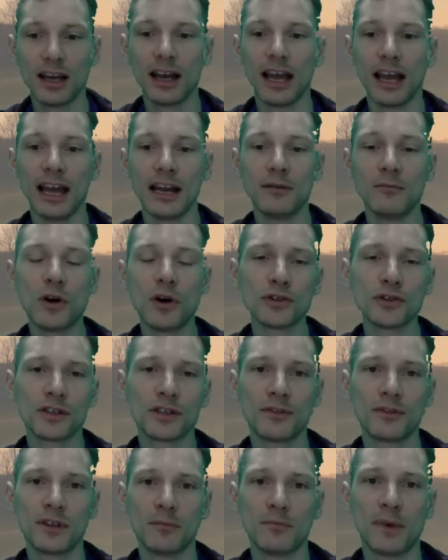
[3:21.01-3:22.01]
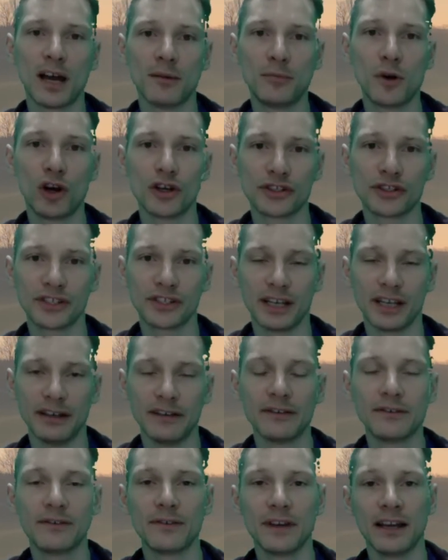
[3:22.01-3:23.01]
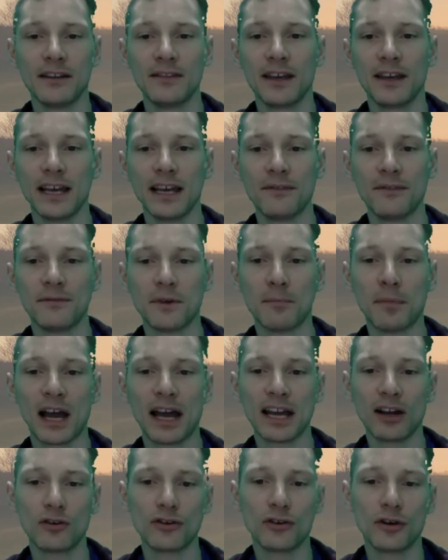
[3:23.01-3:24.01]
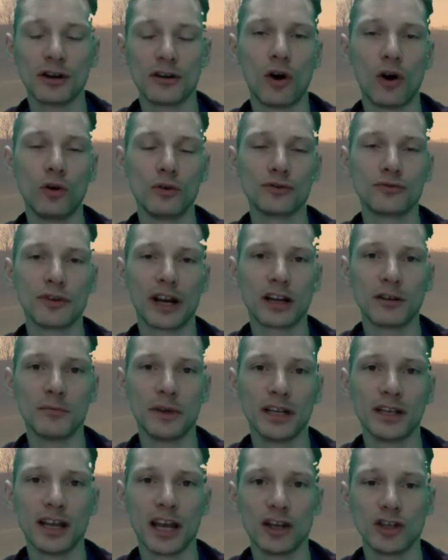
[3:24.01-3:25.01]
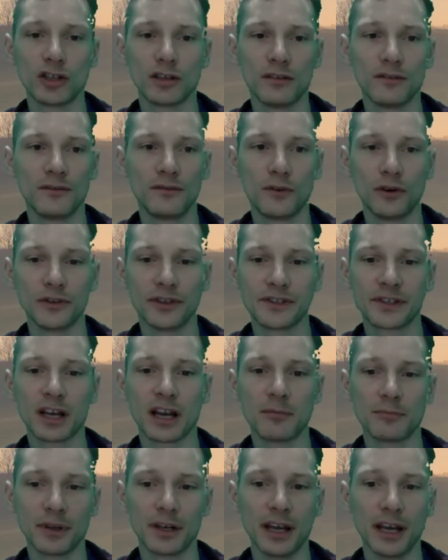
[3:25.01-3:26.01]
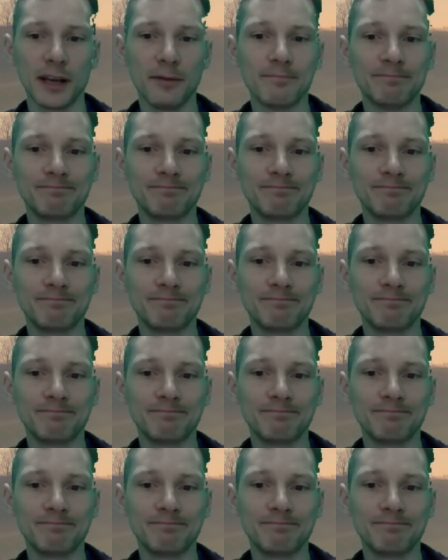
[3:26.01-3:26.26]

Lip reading: and most of them are positive, and they have a buy or hold recommendation for this company.